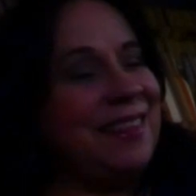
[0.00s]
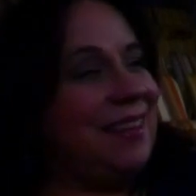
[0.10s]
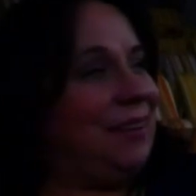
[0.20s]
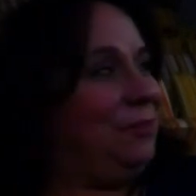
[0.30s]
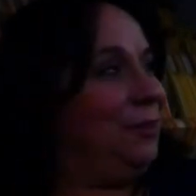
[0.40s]
I
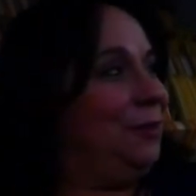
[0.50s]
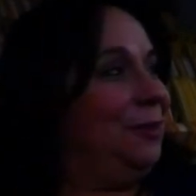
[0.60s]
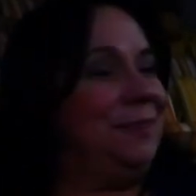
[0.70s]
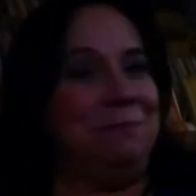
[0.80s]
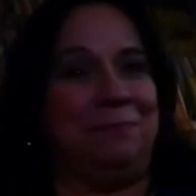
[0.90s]
think if you
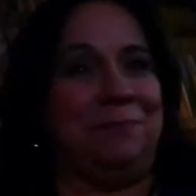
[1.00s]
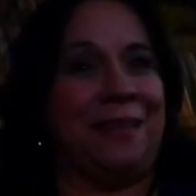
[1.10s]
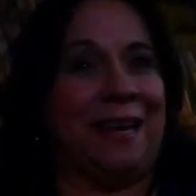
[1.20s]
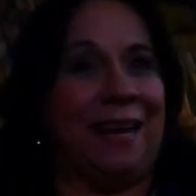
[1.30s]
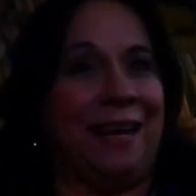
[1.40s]
look
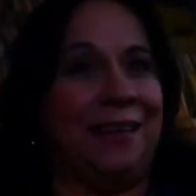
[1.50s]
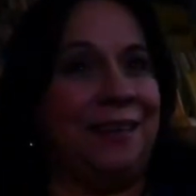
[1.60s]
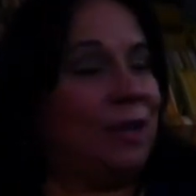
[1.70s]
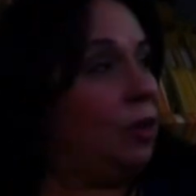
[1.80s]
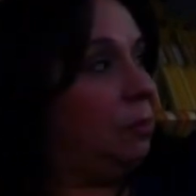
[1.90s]

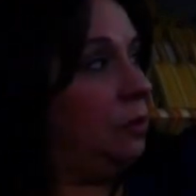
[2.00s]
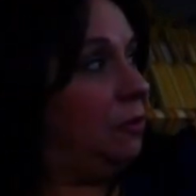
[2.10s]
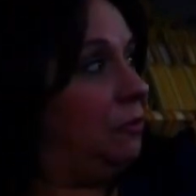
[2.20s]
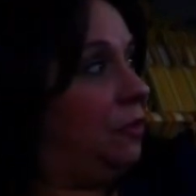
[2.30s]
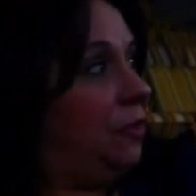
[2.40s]
behind a couple
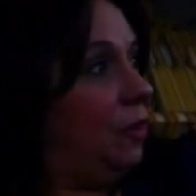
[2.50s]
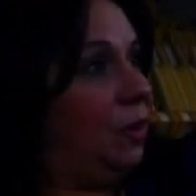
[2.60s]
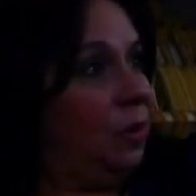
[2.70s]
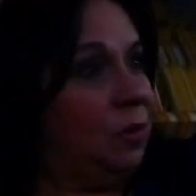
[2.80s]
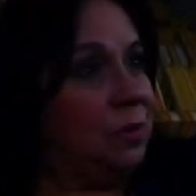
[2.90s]
of
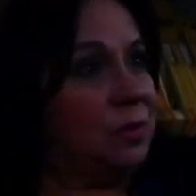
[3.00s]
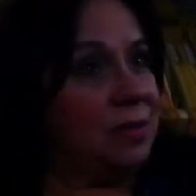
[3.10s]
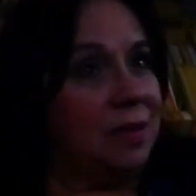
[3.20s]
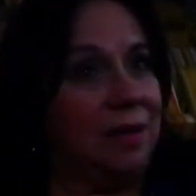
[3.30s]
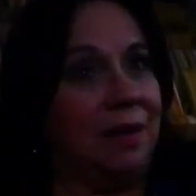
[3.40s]

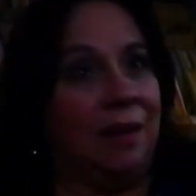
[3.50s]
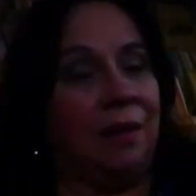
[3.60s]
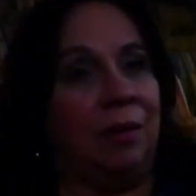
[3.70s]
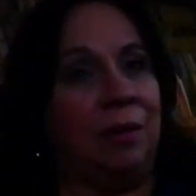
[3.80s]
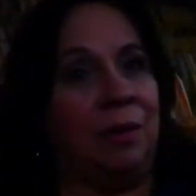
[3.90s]
those,
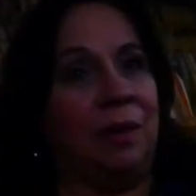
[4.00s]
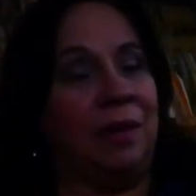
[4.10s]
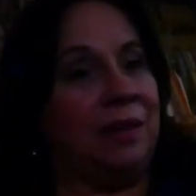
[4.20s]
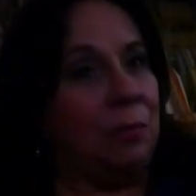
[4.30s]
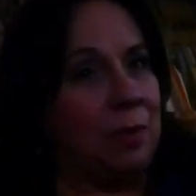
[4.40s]
or
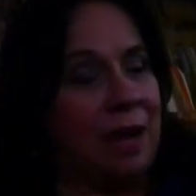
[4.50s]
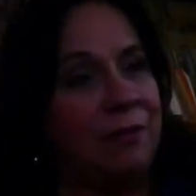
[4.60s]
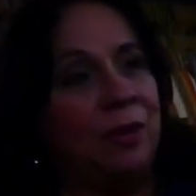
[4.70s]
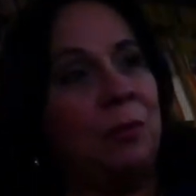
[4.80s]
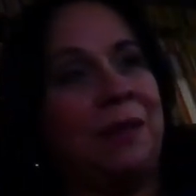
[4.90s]
and then we
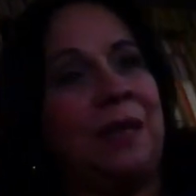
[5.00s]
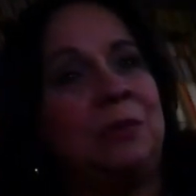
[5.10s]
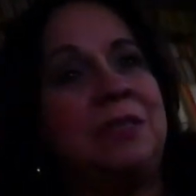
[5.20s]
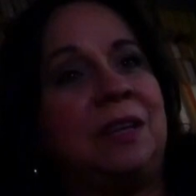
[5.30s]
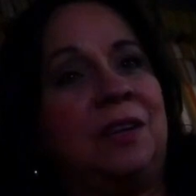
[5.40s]
have another one
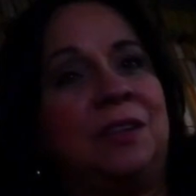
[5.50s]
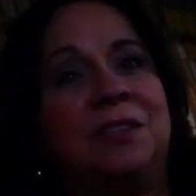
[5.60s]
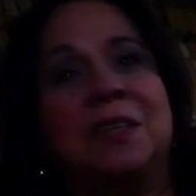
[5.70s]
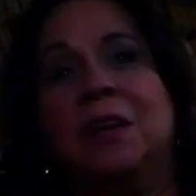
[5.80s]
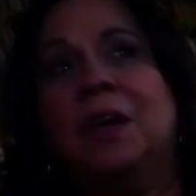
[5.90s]

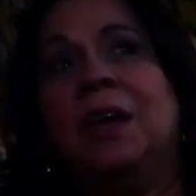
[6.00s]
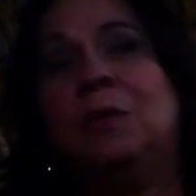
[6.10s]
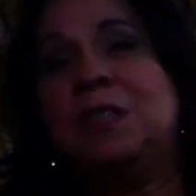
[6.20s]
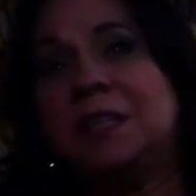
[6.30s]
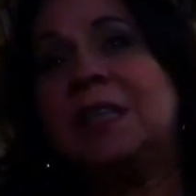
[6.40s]
downstairs,
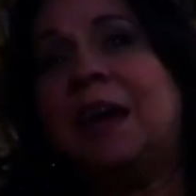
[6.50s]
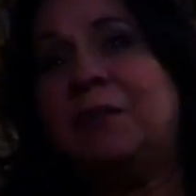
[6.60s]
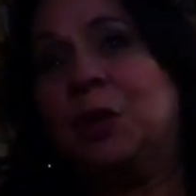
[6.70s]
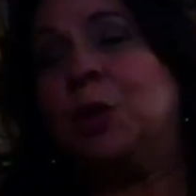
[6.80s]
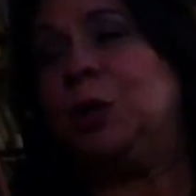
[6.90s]
we still
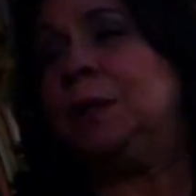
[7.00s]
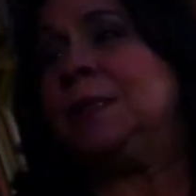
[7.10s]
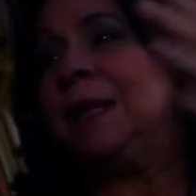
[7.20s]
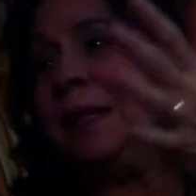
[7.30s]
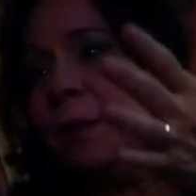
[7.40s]
have the
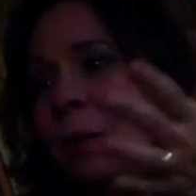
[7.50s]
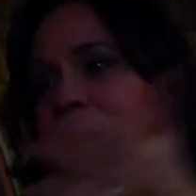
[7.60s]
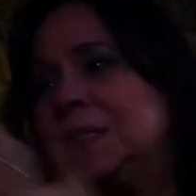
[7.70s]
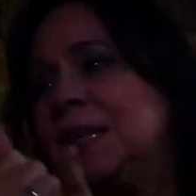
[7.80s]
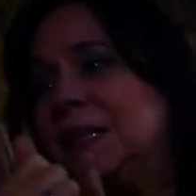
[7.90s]
curtains that
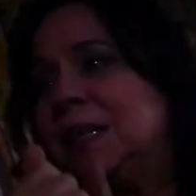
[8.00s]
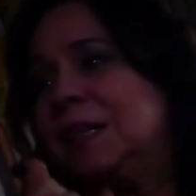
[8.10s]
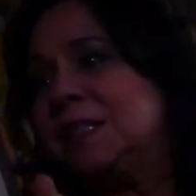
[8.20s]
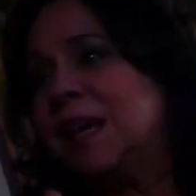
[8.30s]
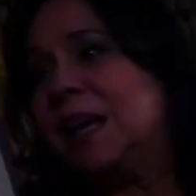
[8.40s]
say,
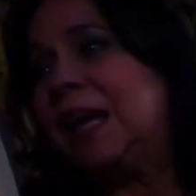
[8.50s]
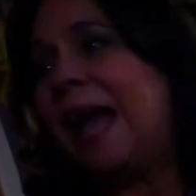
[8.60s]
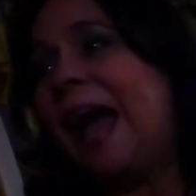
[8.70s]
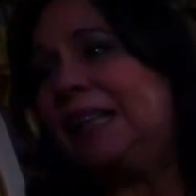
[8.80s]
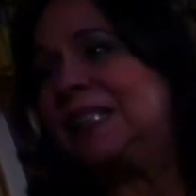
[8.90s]
say
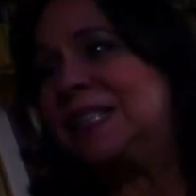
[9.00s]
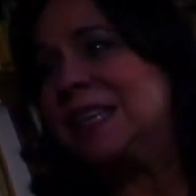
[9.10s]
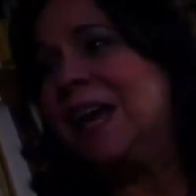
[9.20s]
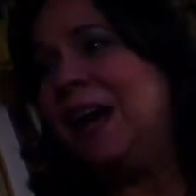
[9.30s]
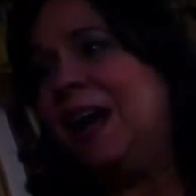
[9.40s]

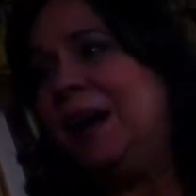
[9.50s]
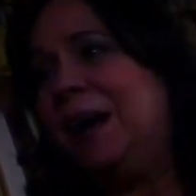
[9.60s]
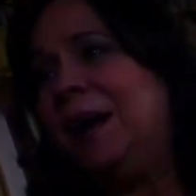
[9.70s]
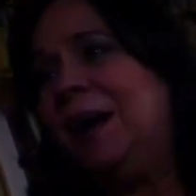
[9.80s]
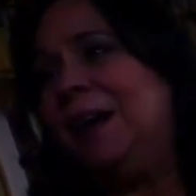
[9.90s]
cats
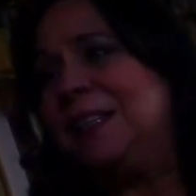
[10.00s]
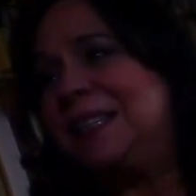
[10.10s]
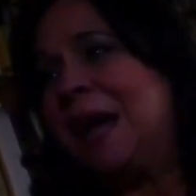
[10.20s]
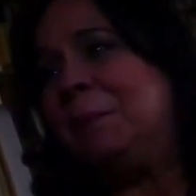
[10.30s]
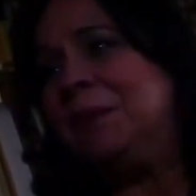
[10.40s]

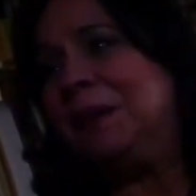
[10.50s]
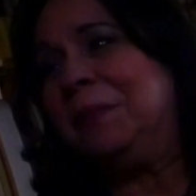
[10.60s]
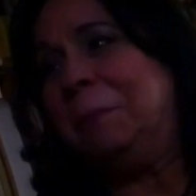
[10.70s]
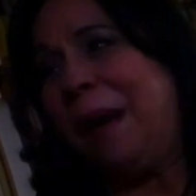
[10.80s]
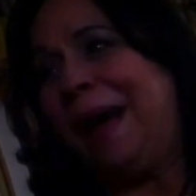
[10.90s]
stamped on
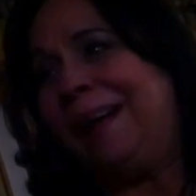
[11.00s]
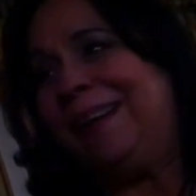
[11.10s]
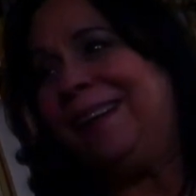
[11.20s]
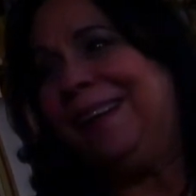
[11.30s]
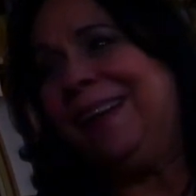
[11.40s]
the back.
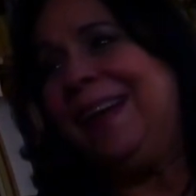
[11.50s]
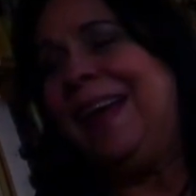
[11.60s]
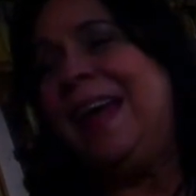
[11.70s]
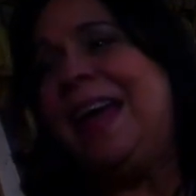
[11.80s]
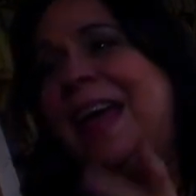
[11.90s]
Oh
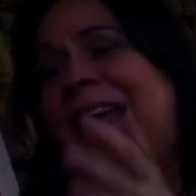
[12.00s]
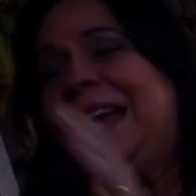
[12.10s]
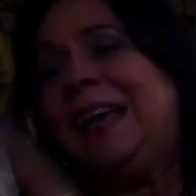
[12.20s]
wow!